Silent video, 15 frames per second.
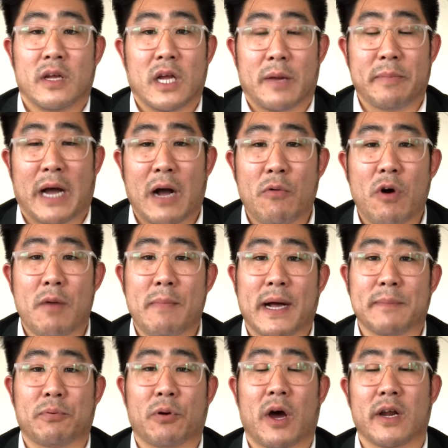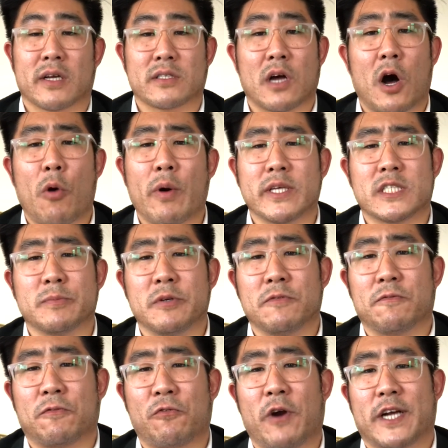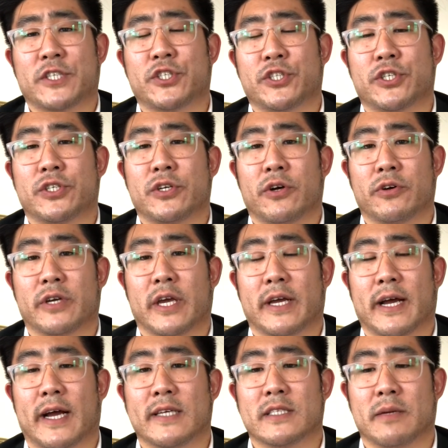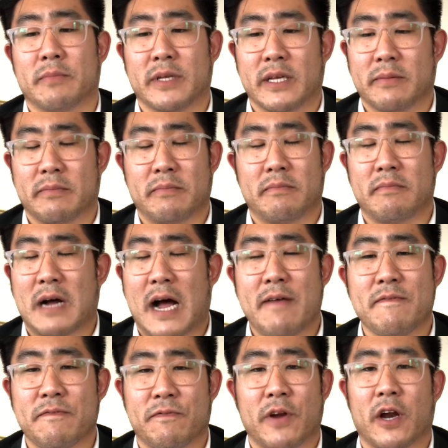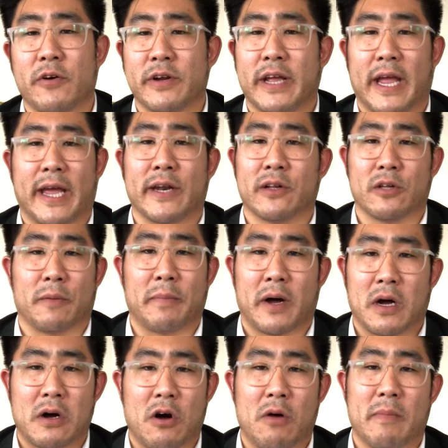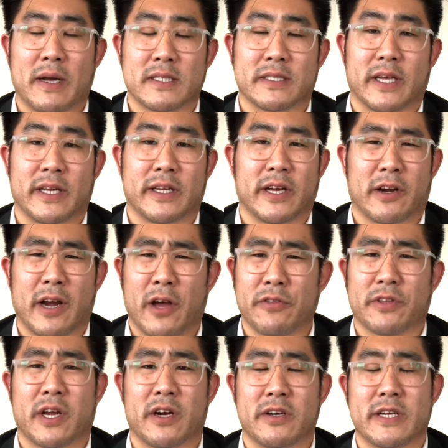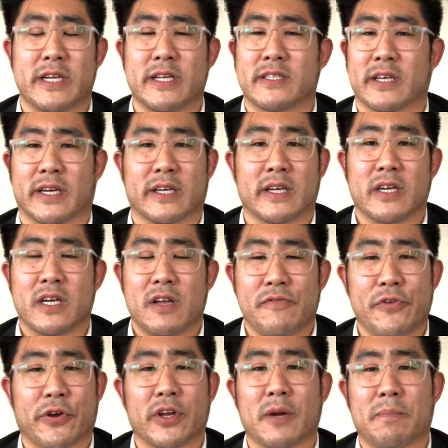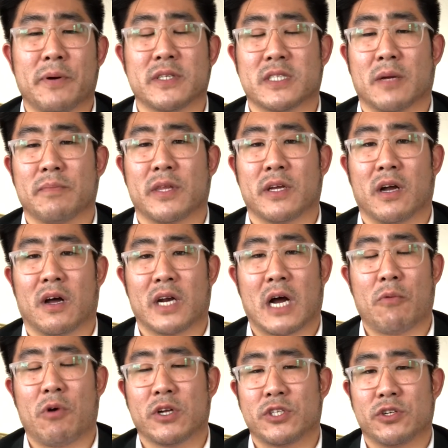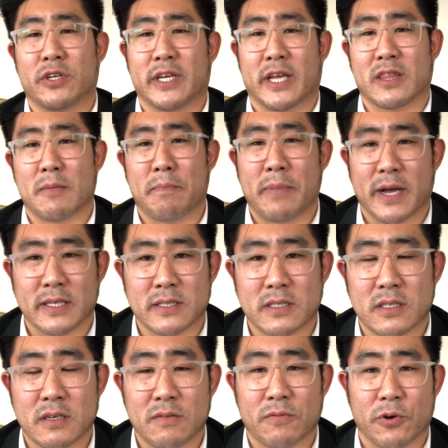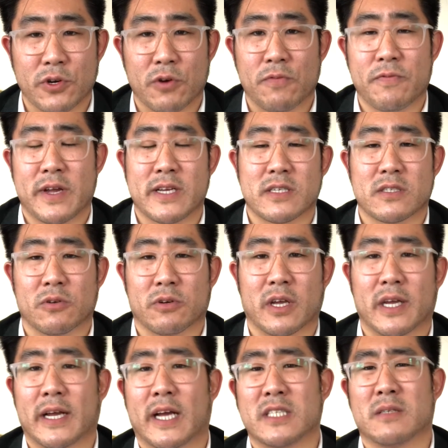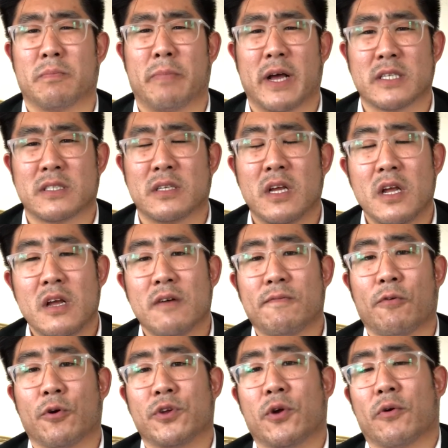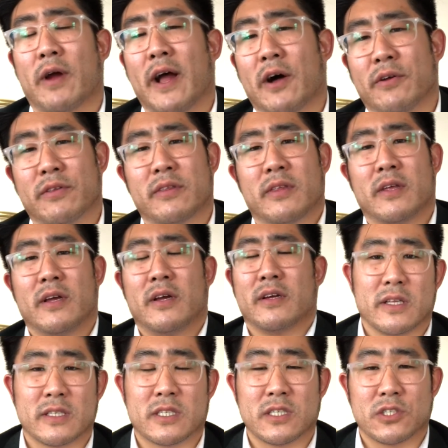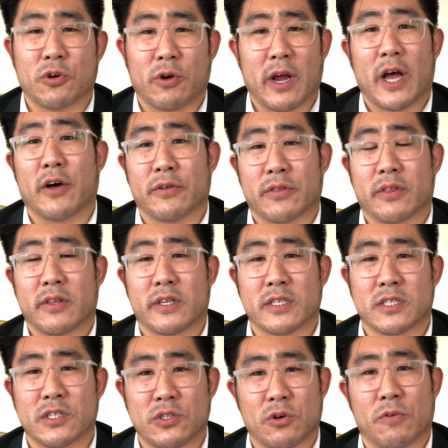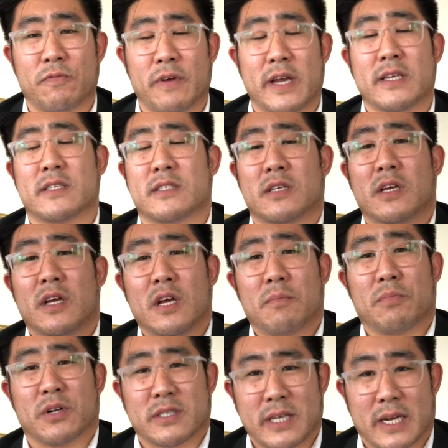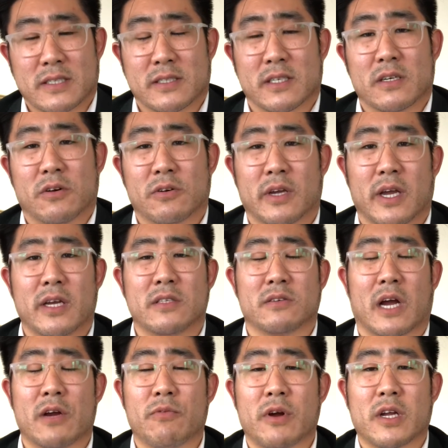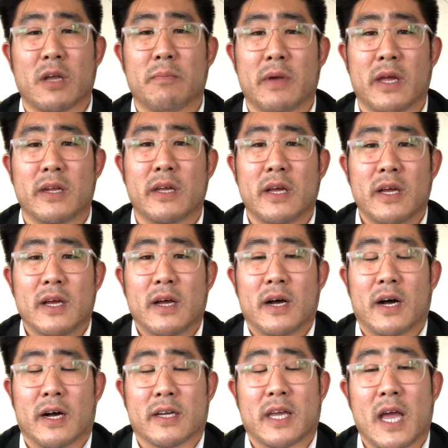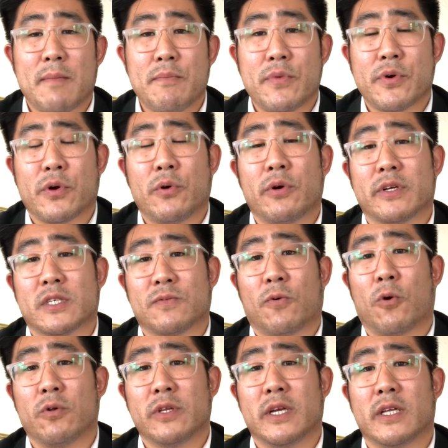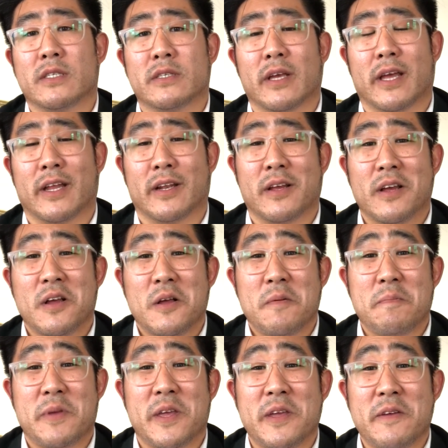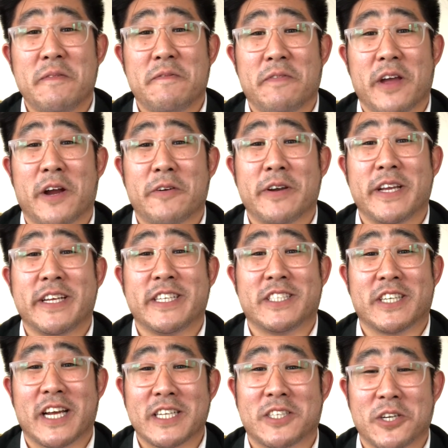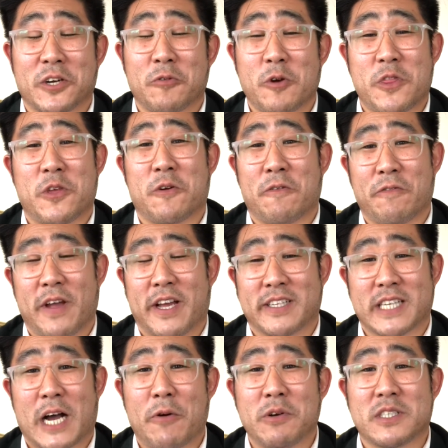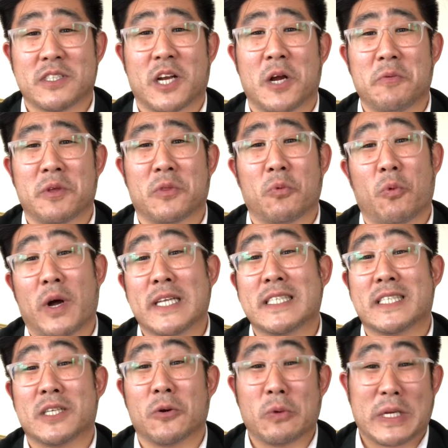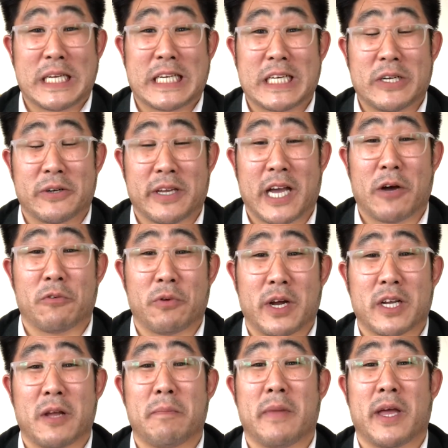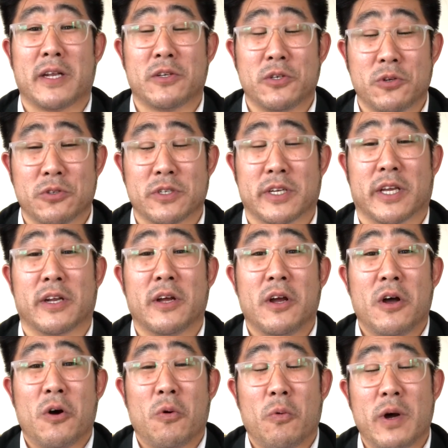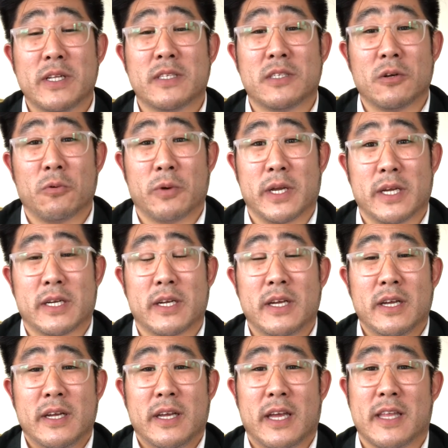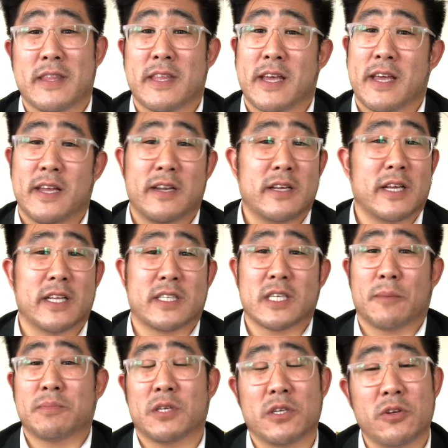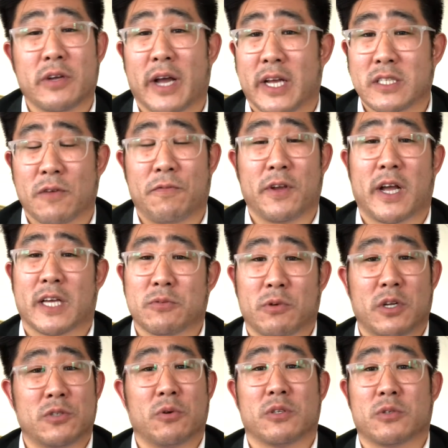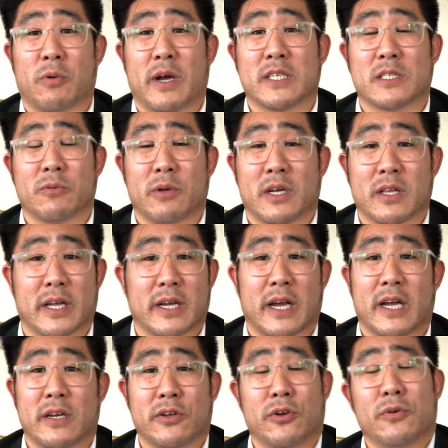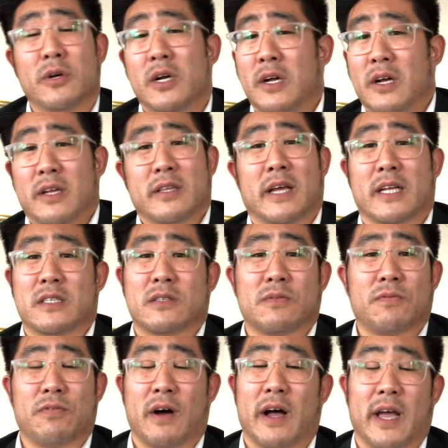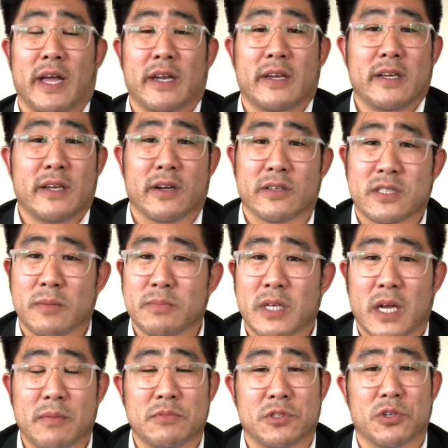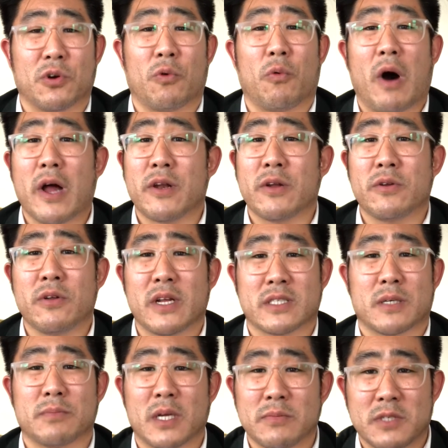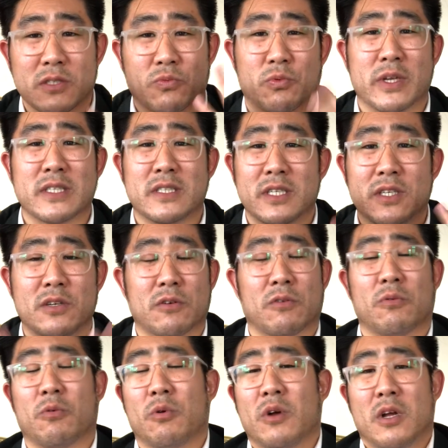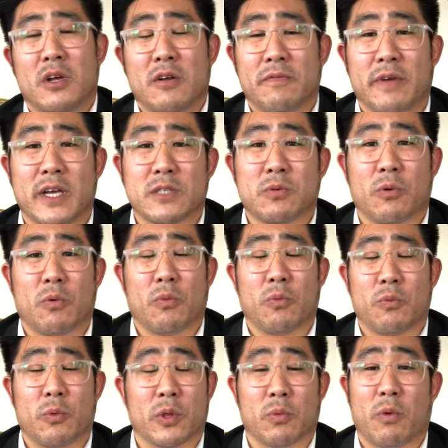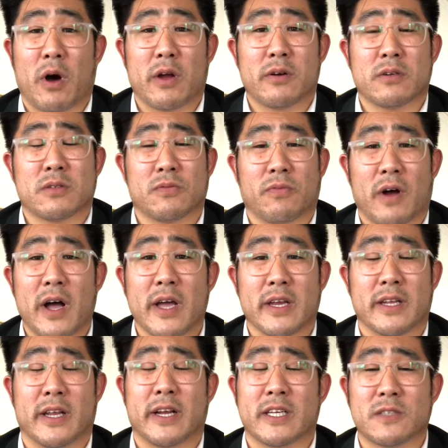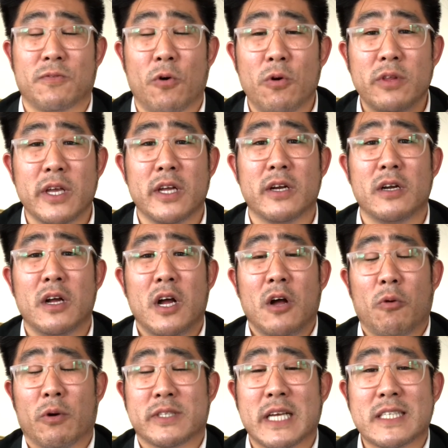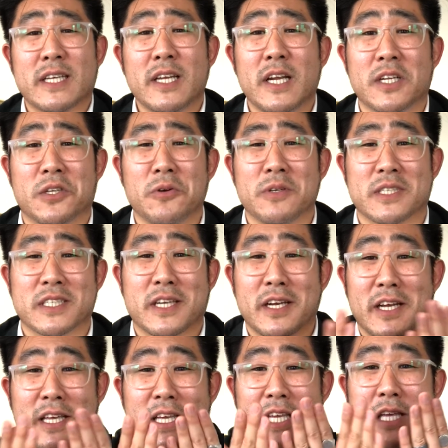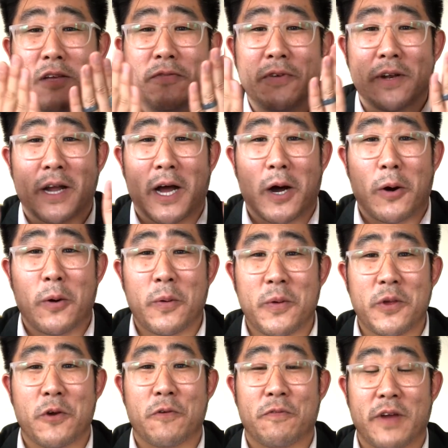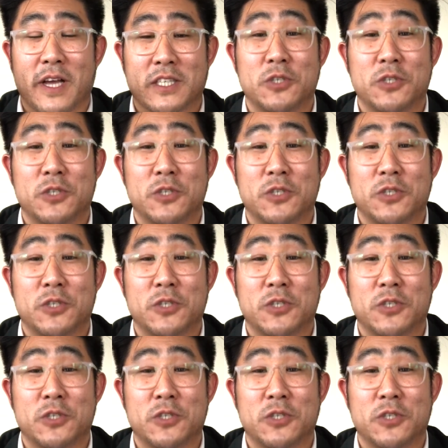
I mean, I want my products always to be fresh, okay guys? I mean, I'm very anal about all my skincare, healthcare needs. Like, if you're gonna put something on, I want you to get the best for your face, okay guys? Best for your health. This is your health. This is your face. Protect it, okay? So I recommend chemical exfoliants, and be very gentle with your face. I would start with once a week, okay? I would recommend using it once a week, and then it's up to you guys. If you guys want to do it twice a week like I do, that's fine. You know, sometimes you don't want to do that. Sometimes just rinsing your face with water is fine. And an exfoliator, what that's gonna do is it's gonna even out your face.